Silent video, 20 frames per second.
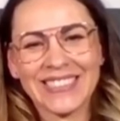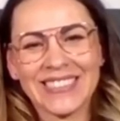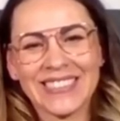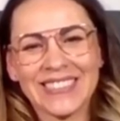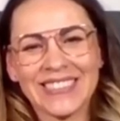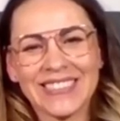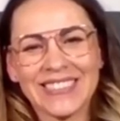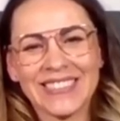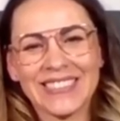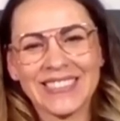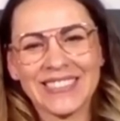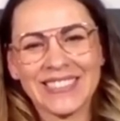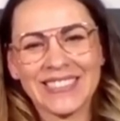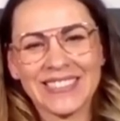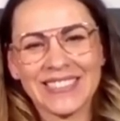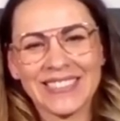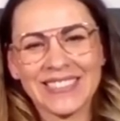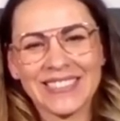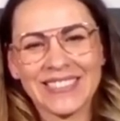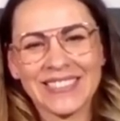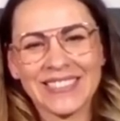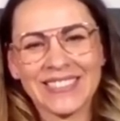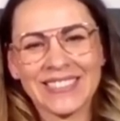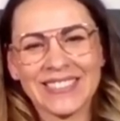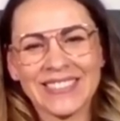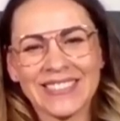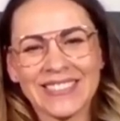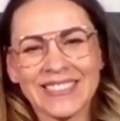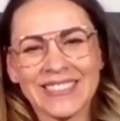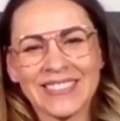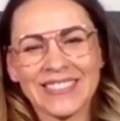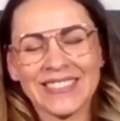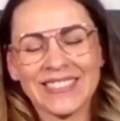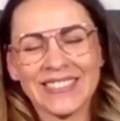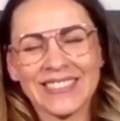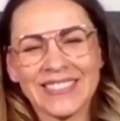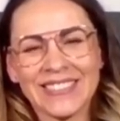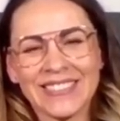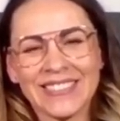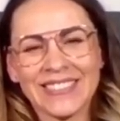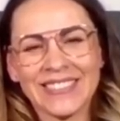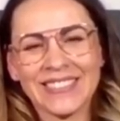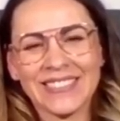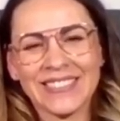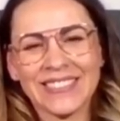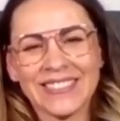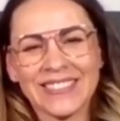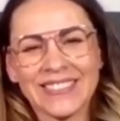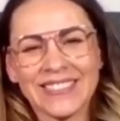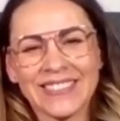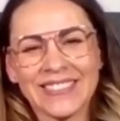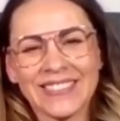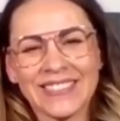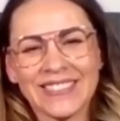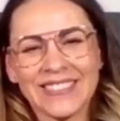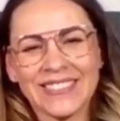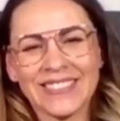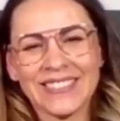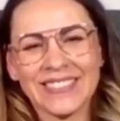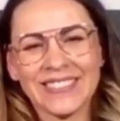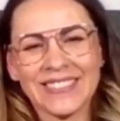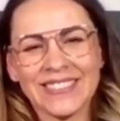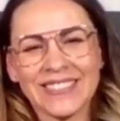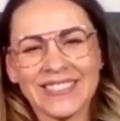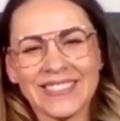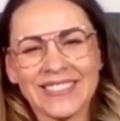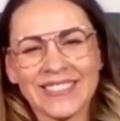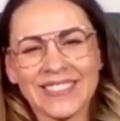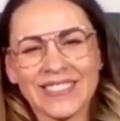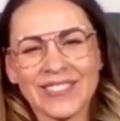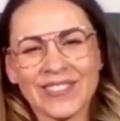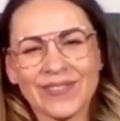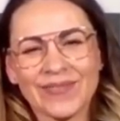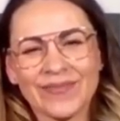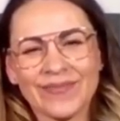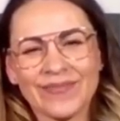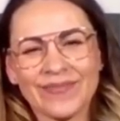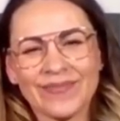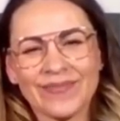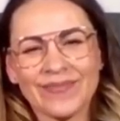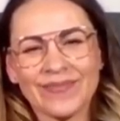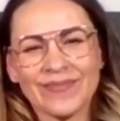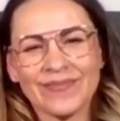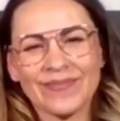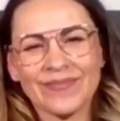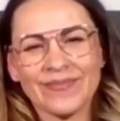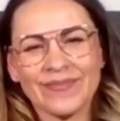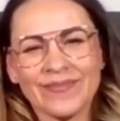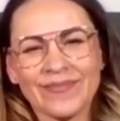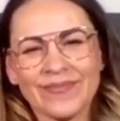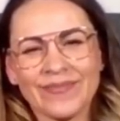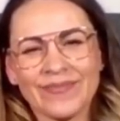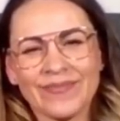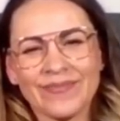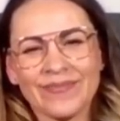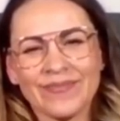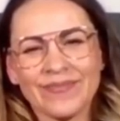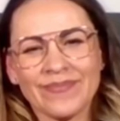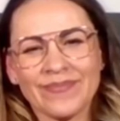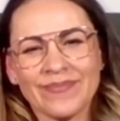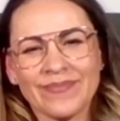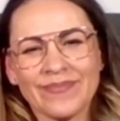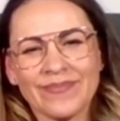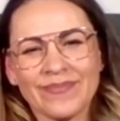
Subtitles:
(not speaking)